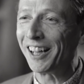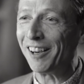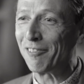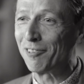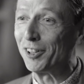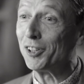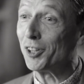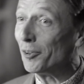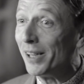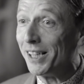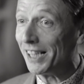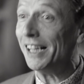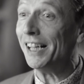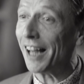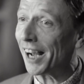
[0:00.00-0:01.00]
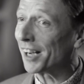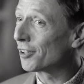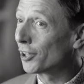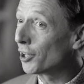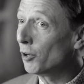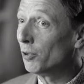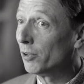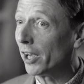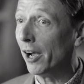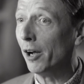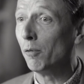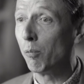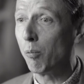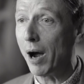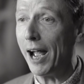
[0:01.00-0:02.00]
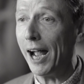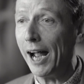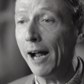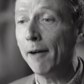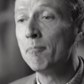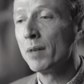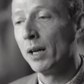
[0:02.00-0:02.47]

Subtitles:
they often do is in that studio, where